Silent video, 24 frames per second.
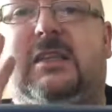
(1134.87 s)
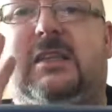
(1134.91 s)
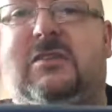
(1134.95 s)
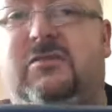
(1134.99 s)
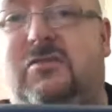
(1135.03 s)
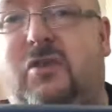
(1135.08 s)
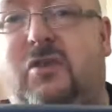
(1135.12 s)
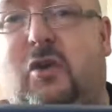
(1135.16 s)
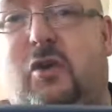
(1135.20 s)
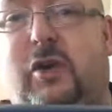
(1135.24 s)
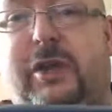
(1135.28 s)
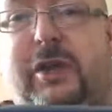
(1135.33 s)
I'll
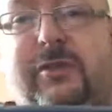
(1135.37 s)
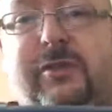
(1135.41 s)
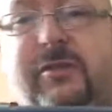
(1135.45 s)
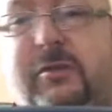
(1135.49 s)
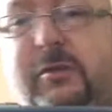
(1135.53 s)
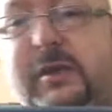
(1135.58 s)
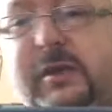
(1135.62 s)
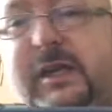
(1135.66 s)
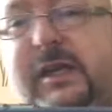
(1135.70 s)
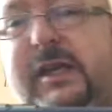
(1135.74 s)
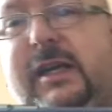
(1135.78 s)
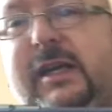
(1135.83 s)
talk you
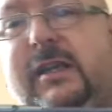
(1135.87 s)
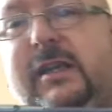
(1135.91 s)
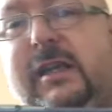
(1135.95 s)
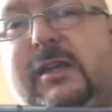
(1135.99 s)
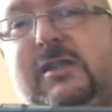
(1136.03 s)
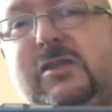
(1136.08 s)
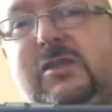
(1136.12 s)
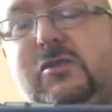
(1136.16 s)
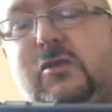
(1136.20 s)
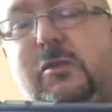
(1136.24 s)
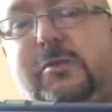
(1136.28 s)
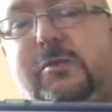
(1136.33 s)
through it again.
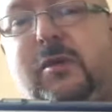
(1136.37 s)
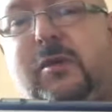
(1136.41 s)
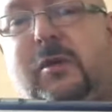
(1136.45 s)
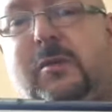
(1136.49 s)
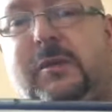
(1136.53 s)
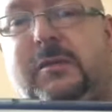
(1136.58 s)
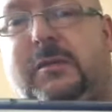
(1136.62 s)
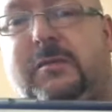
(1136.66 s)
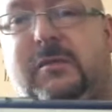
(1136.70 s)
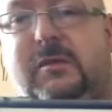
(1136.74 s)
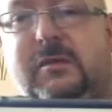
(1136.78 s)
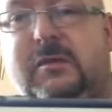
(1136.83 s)
That's no
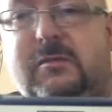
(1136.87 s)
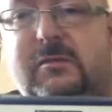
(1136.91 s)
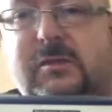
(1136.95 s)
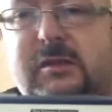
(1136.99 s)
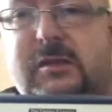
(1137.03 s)
problem.